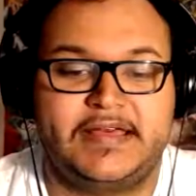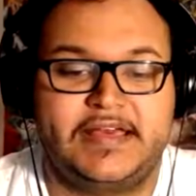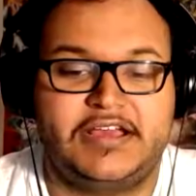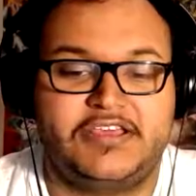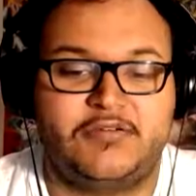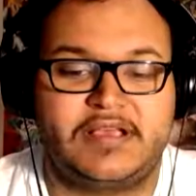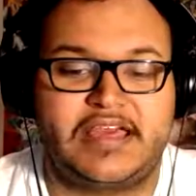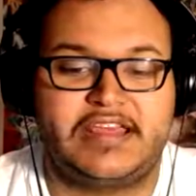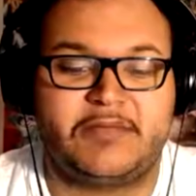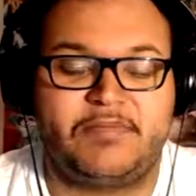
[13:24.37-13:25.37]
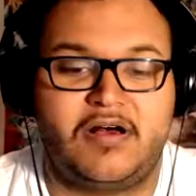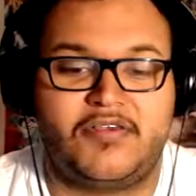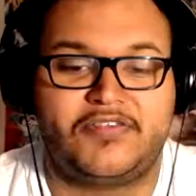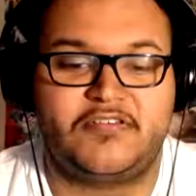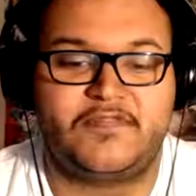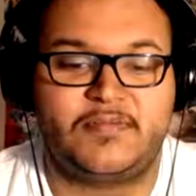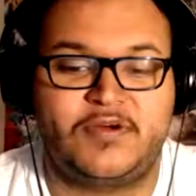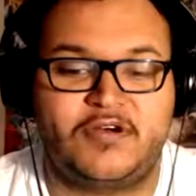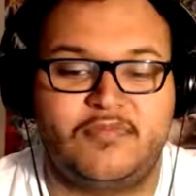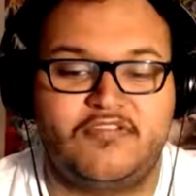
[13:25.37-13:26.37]
You are getting a parcel from
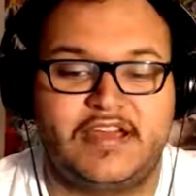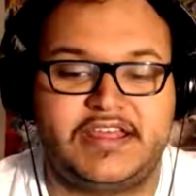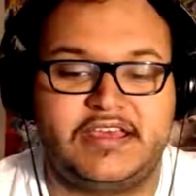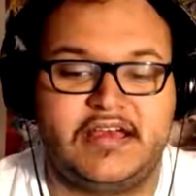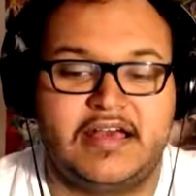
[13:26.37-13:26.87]
home already?